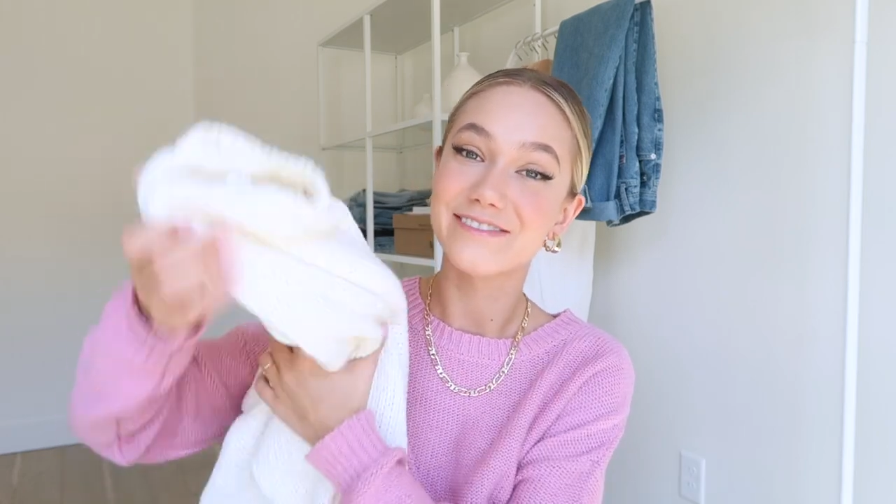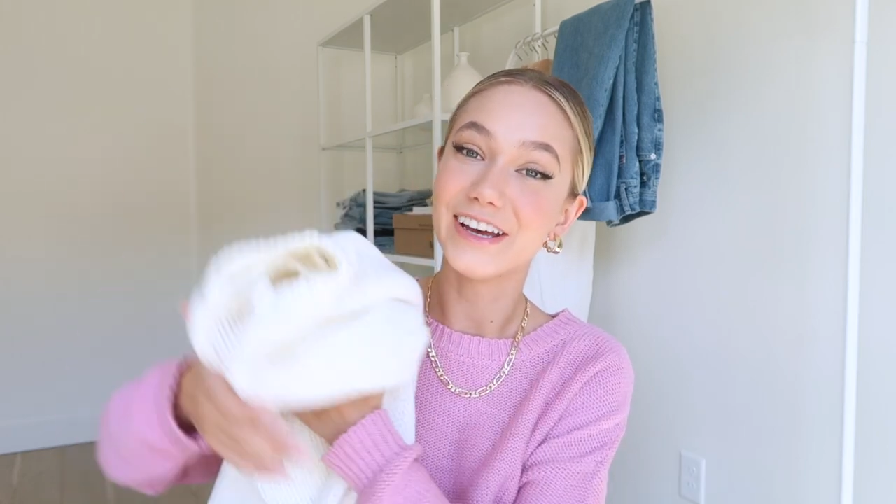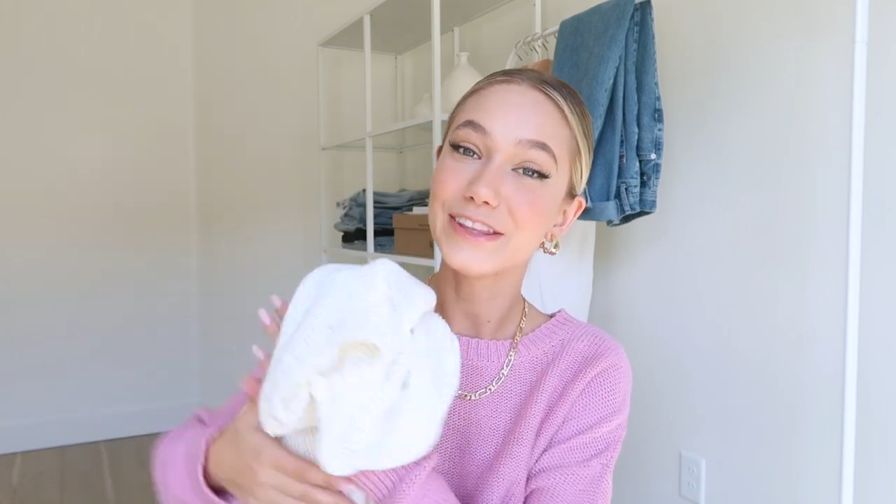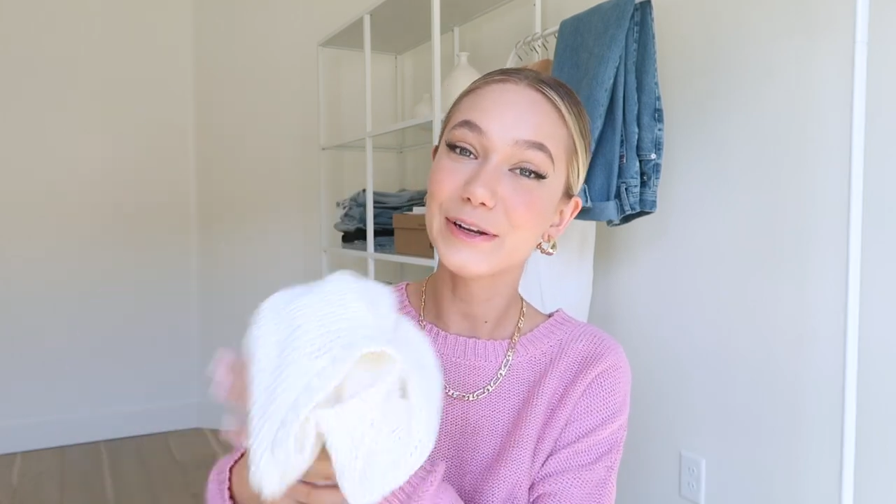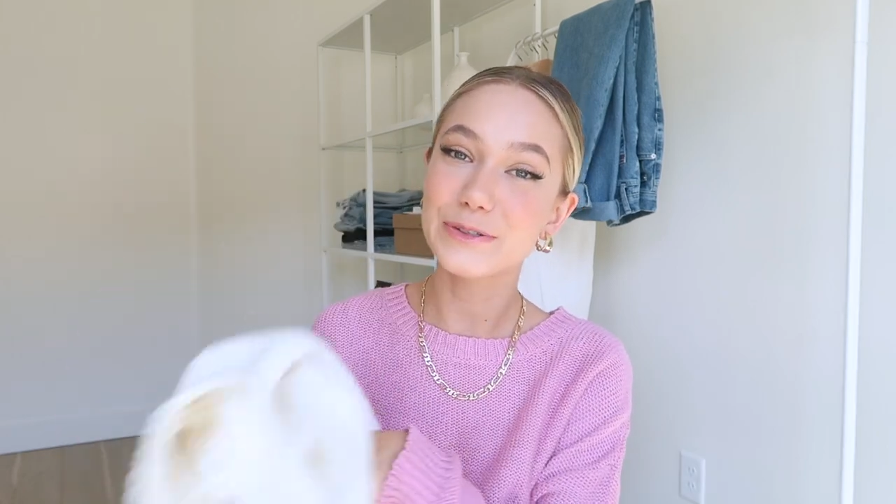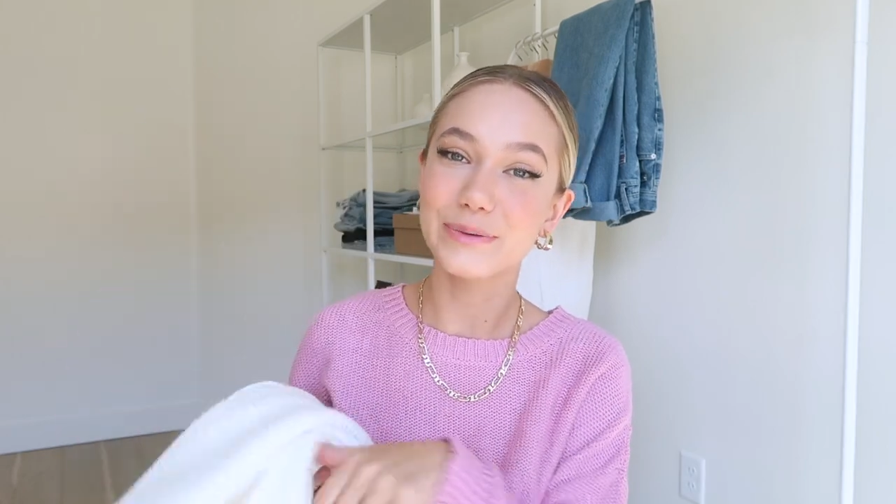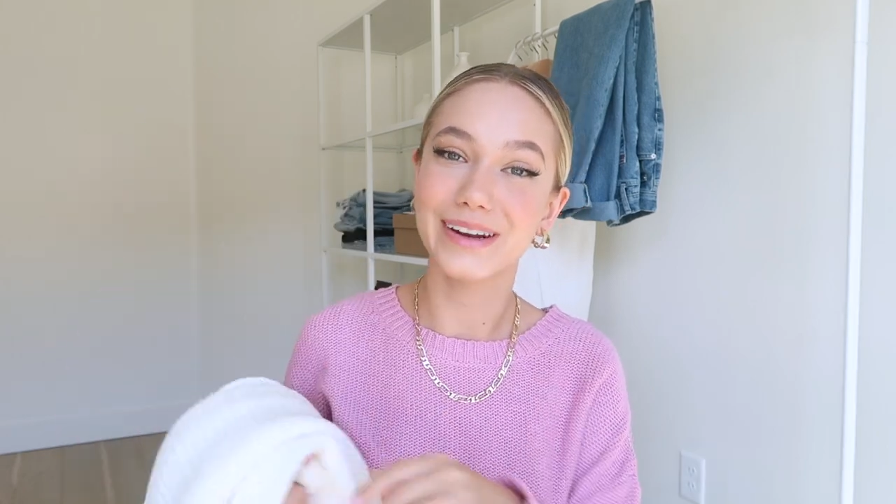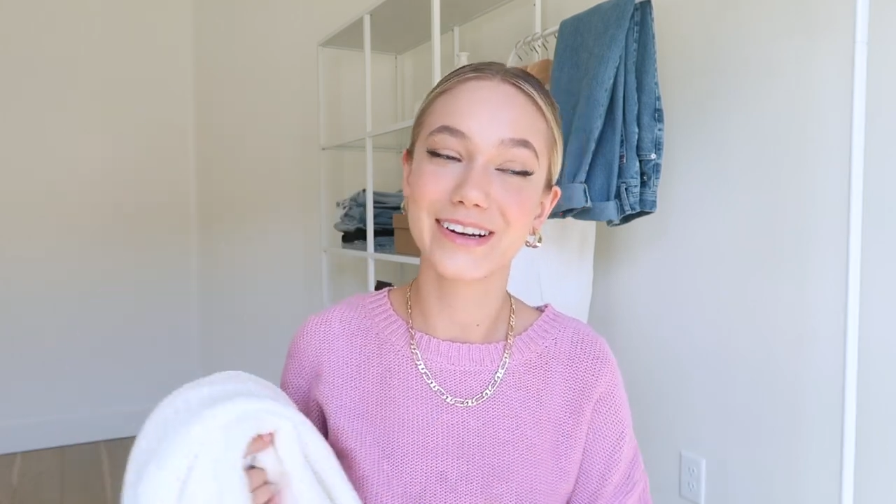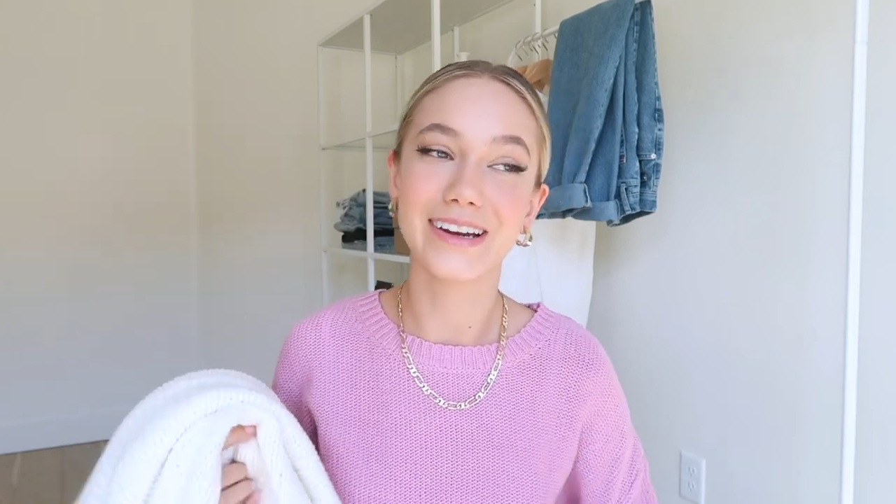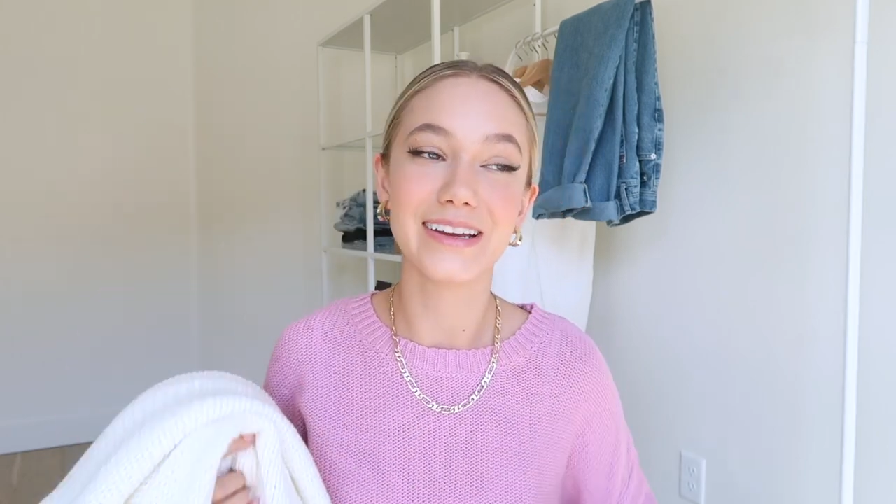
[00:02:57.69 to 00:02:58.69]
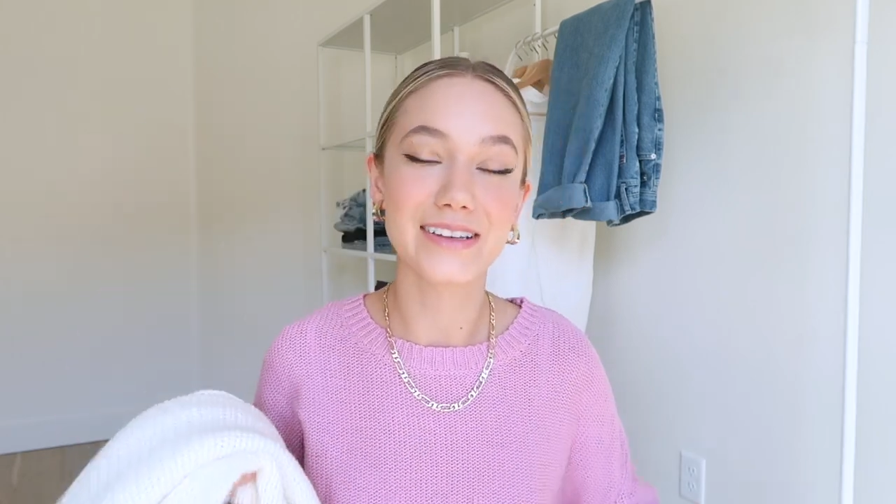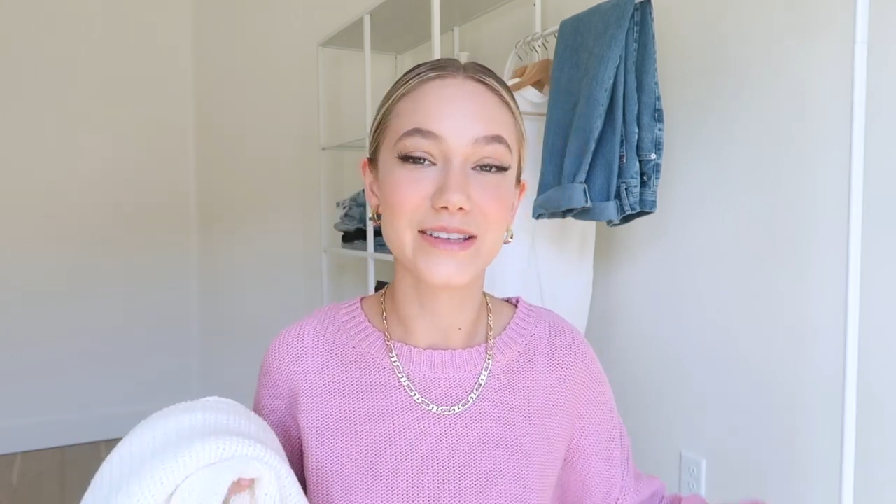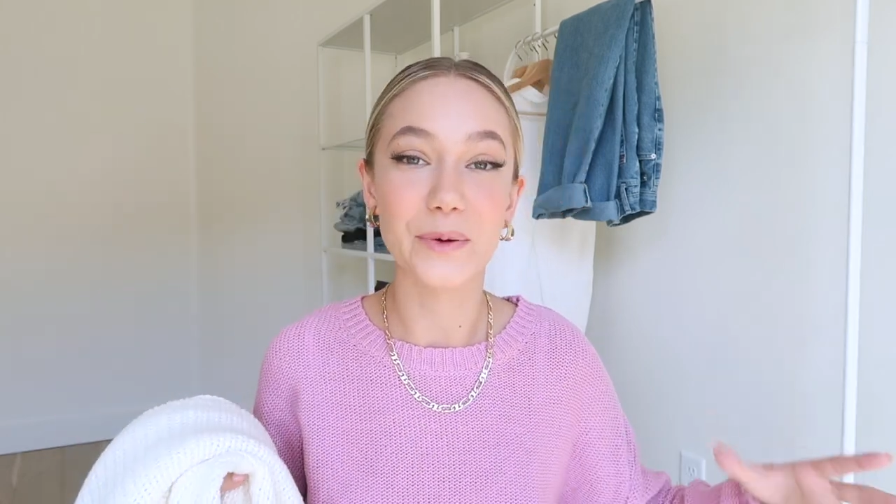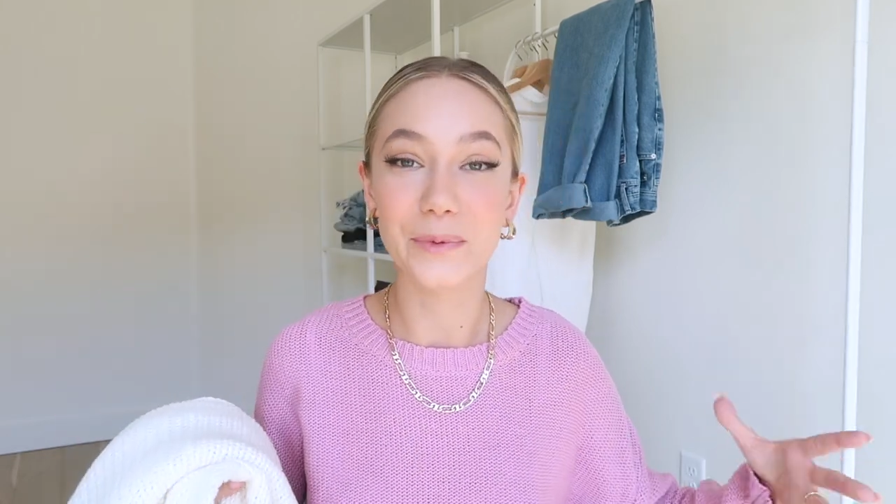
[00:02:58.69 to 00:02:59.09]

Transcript: fun little sweater is